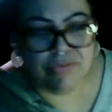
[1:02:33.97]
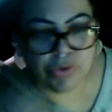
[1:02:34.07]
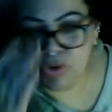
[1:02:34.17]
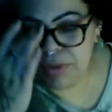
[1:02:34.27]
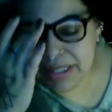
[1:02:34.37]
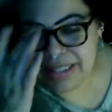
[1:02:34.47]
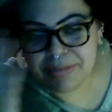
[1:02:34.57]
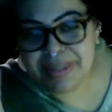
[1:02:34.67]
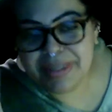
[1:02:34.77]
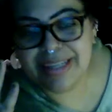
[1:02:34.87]
for a reason to
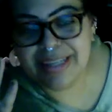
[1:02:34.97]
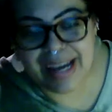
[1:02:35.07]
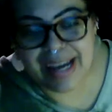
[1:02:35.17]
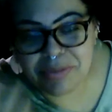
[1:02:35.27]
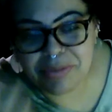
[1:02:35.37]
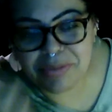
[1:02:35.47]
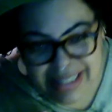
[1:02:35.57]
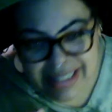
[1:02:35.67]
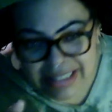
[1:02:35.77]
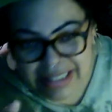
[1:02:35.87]
be, having a
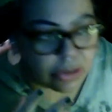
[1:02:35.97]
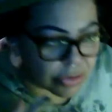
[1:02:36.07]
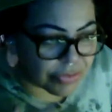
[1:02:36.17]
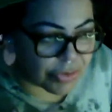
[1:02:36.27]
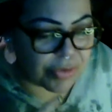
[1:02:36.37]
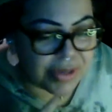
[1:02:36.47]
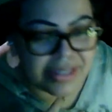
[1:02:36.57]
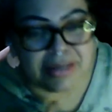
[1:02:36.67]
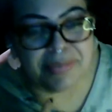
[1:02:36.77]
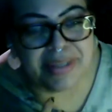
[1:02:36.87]
reason to look for a
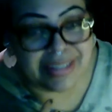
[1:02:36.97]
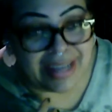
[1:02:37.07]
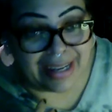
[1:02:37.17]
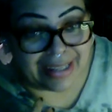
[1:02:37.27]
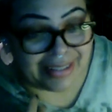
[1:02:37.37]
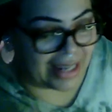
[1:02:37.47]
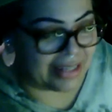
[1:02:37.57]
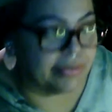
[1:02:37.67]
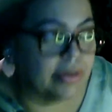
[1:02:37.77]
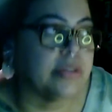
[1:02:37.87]
reason to be sad,
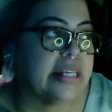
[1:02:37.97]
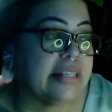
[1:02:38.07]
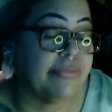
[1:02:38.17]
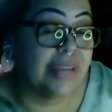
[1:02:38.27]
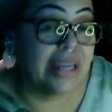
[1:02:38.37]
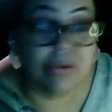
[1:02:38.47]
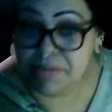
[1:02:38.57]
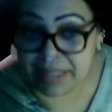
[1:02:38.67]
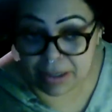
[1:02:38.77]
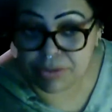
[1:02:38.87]
kind of. It's like, figure
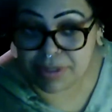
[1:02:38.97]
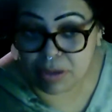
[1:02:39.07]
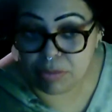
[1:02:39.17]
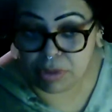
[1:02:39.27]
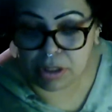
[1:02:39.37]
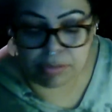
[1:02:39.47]
something else out, buddy.